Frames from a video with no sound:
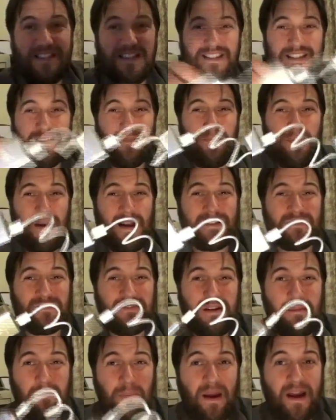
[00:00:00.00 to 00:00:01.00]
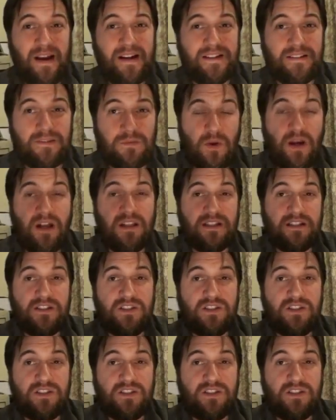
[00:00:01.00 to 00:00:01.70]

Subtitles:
this is a battery pack as well.